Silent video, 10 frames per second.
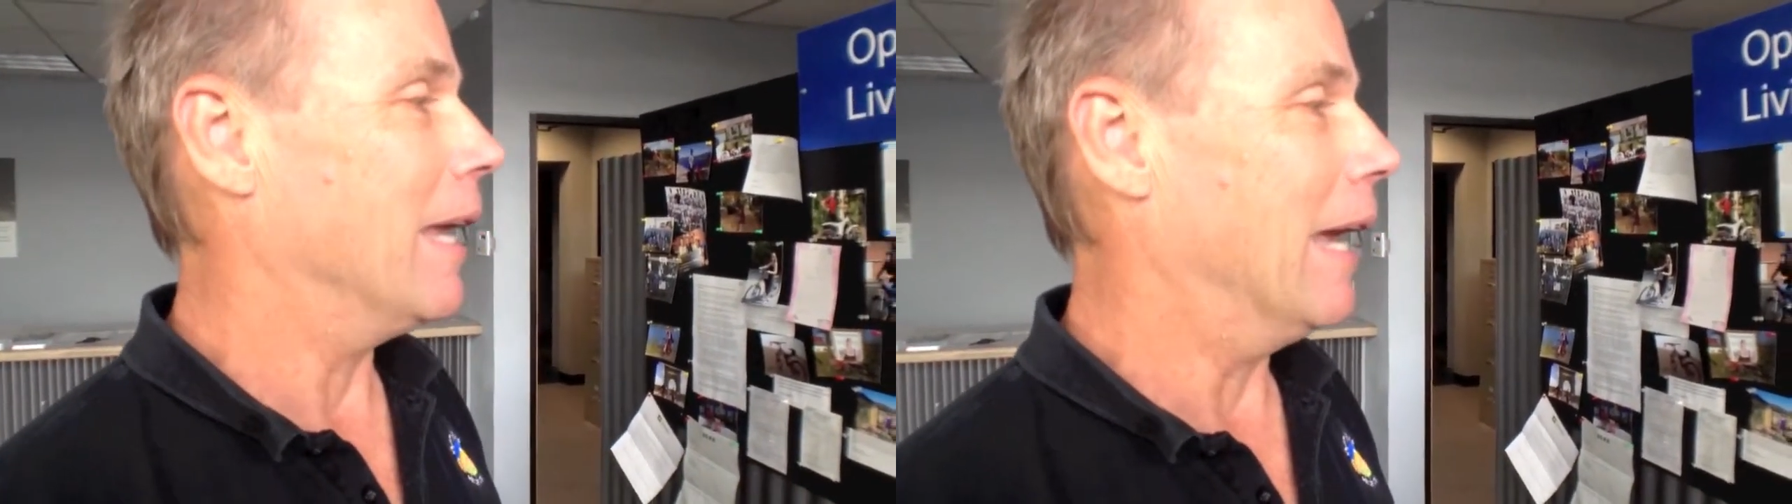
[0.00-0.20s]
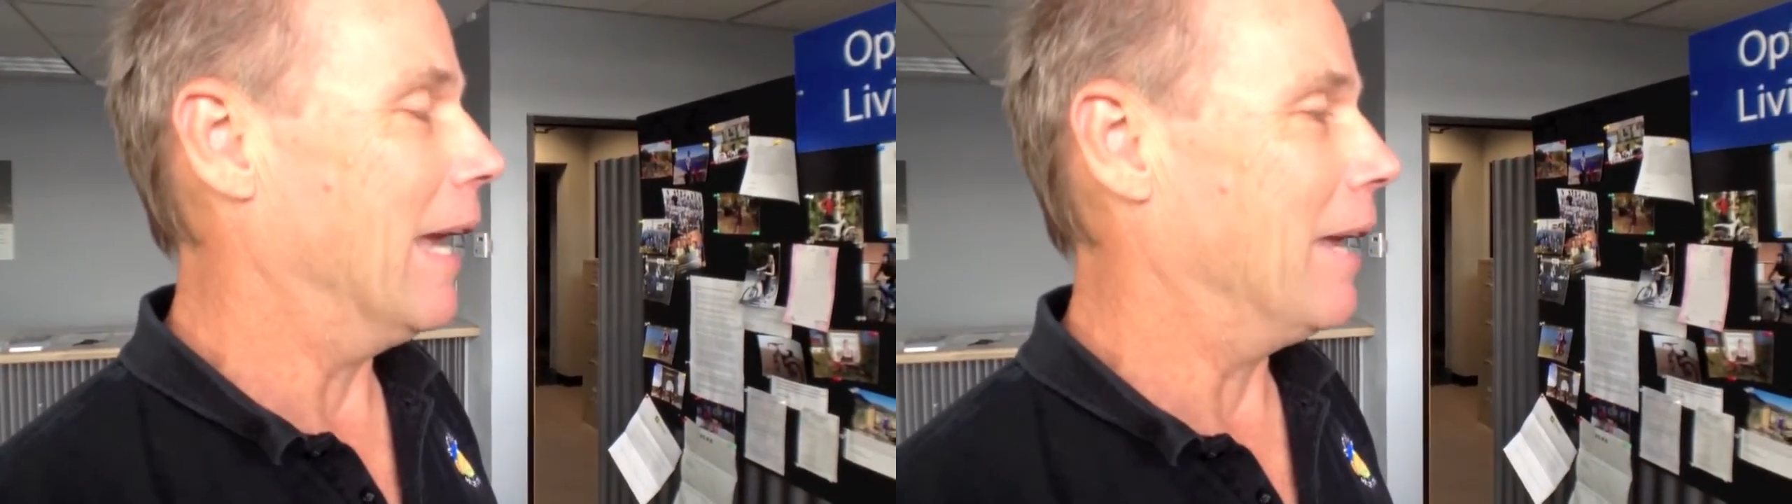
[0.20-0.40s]

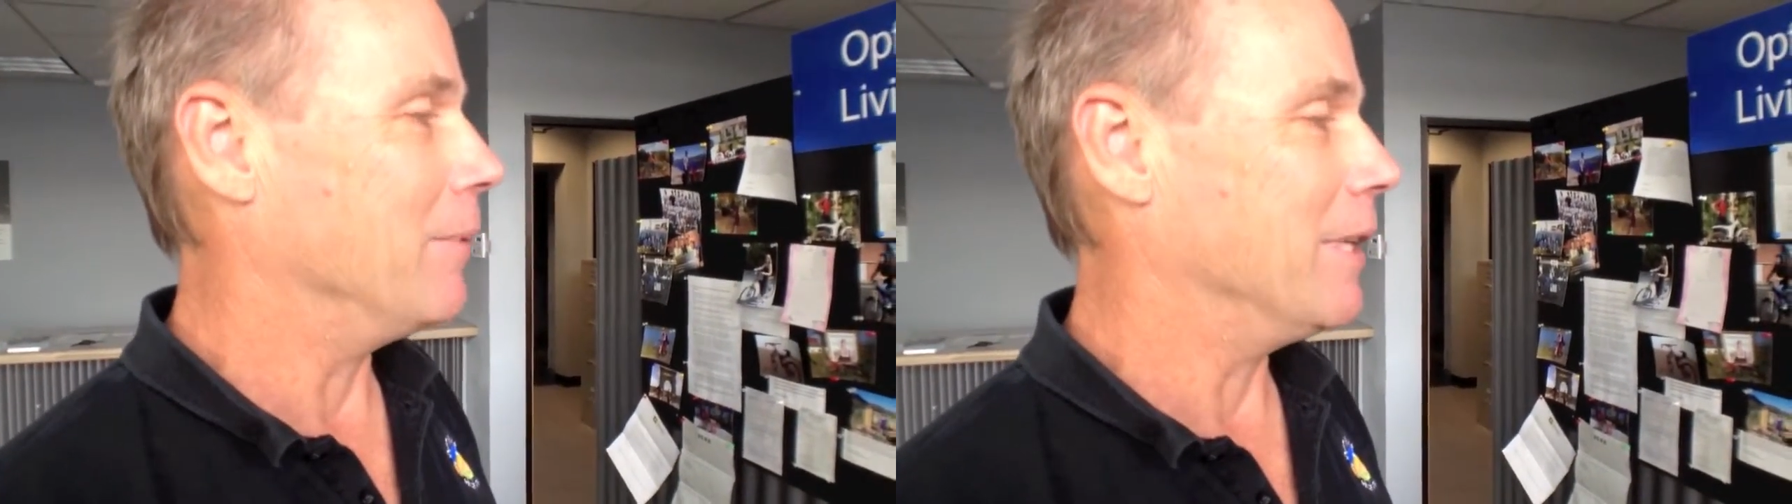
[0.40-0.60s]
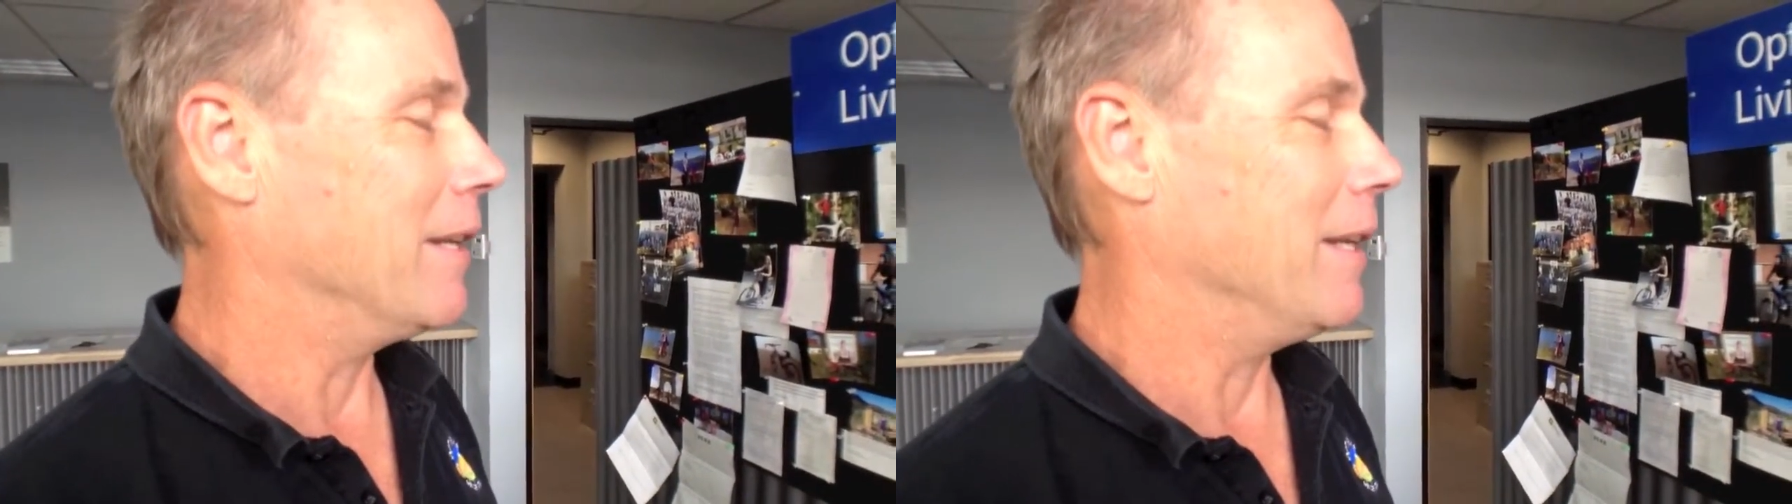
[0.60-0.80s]
and
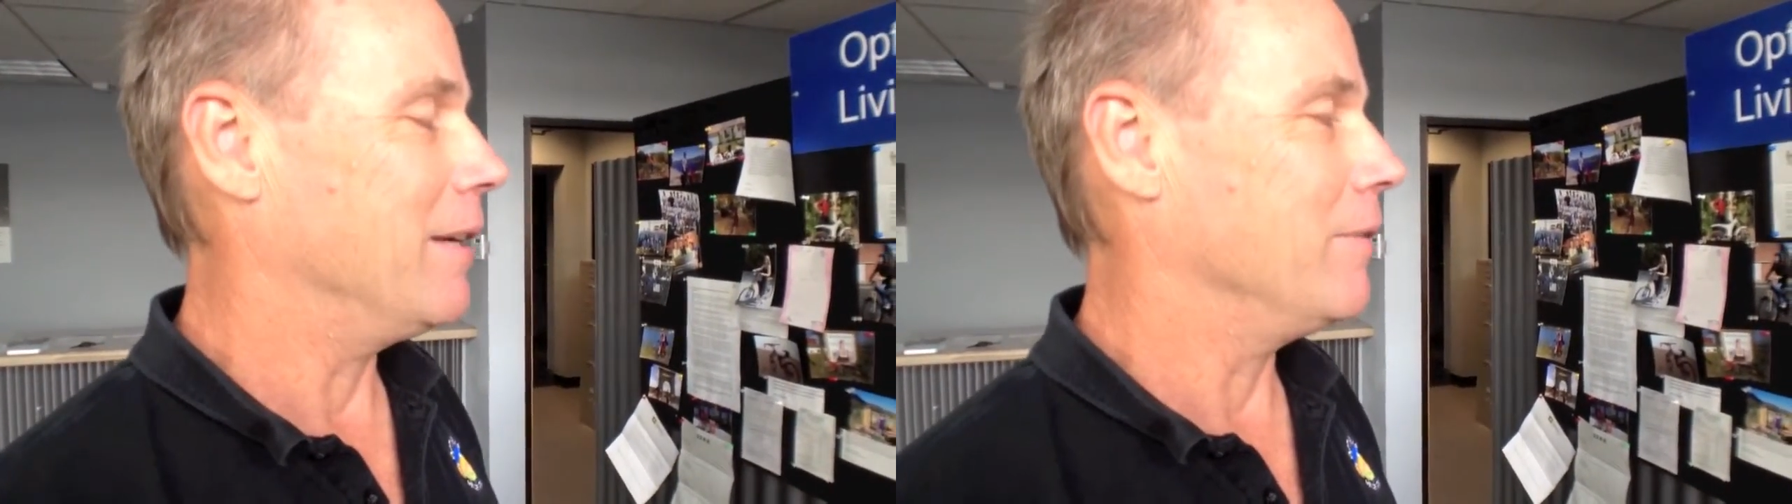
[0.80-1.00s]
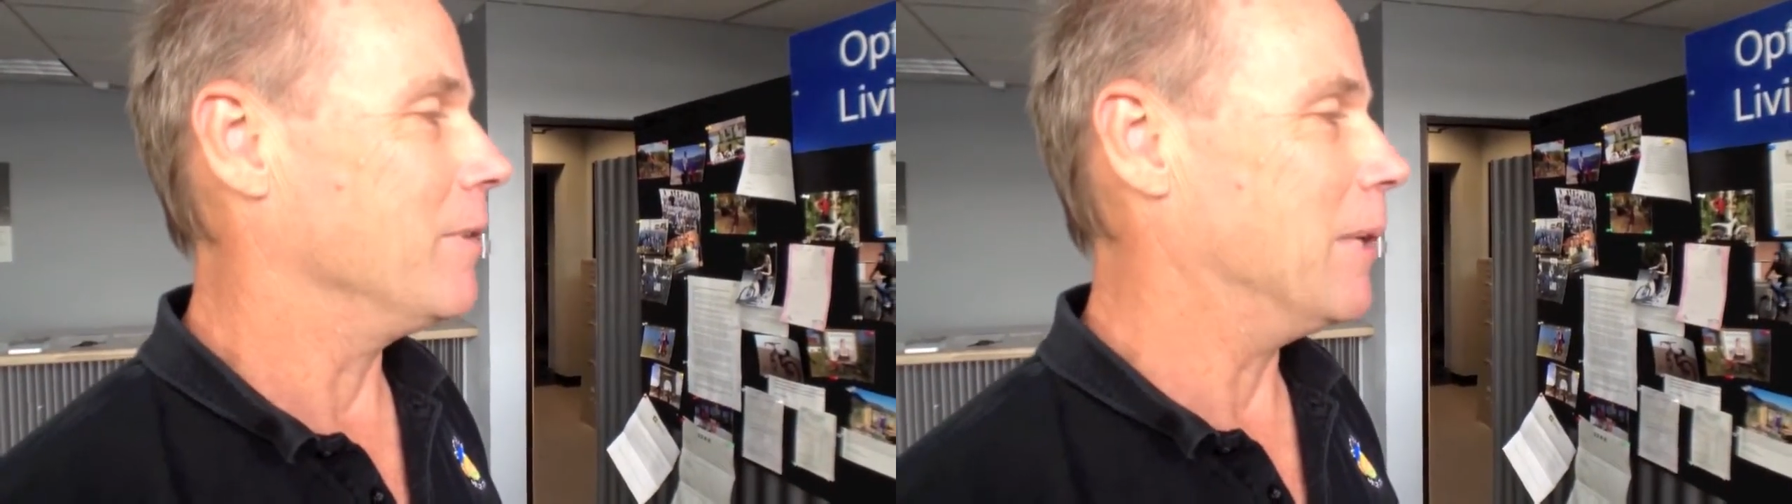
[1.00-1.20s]
we did an interview.